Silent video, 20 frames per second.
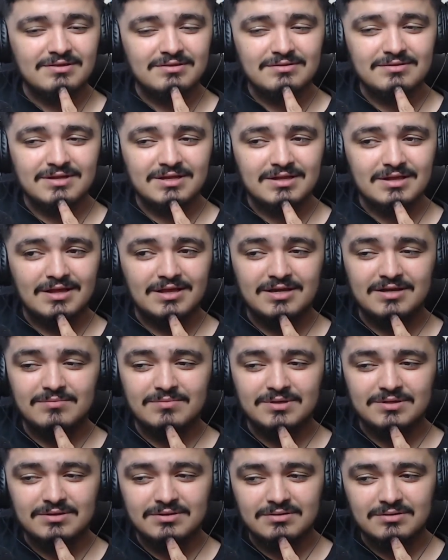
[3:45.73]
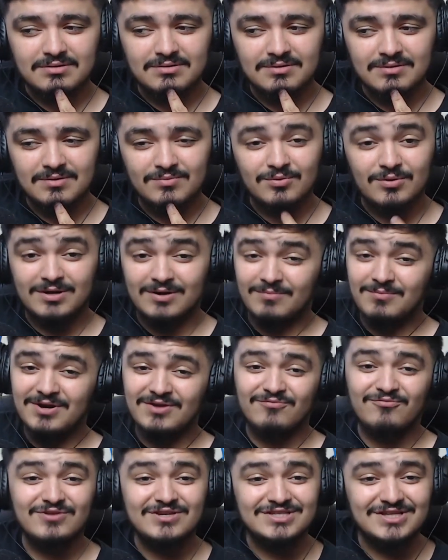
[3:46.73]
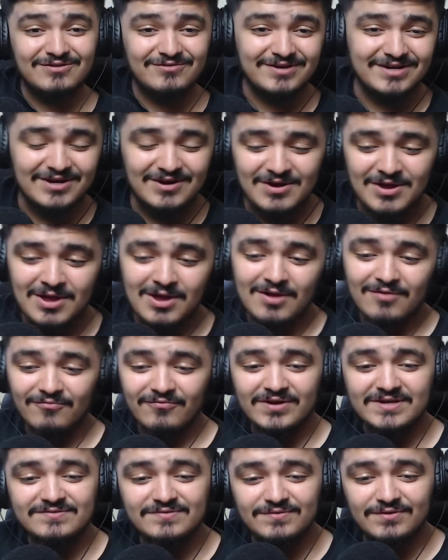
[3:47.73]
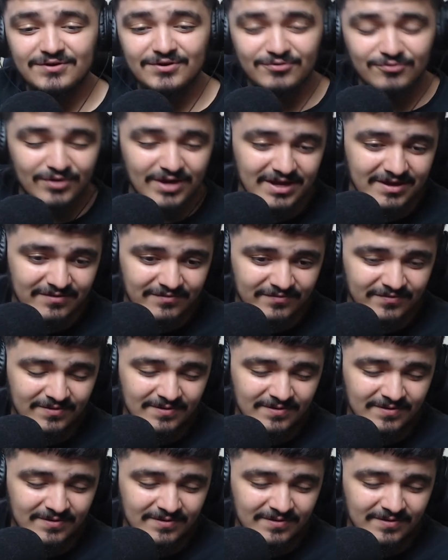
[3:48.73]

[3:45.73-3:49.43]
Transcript: Okay, I'm about to freestyle right now. Raised from the grave.